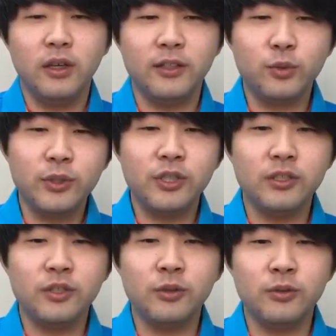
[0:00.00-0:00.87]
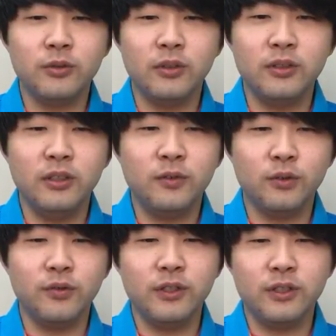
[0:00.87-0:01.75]
and switching to the
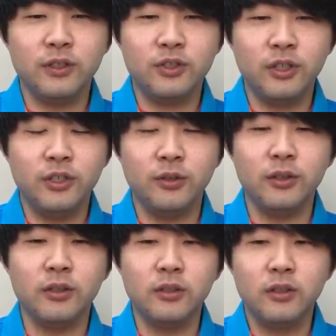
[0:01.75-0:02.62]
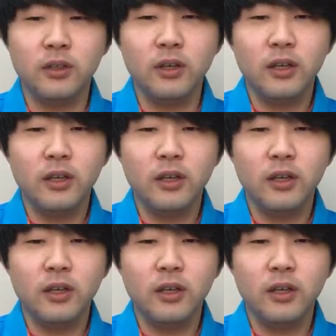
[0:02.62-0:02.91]
D4 visa to study Korean,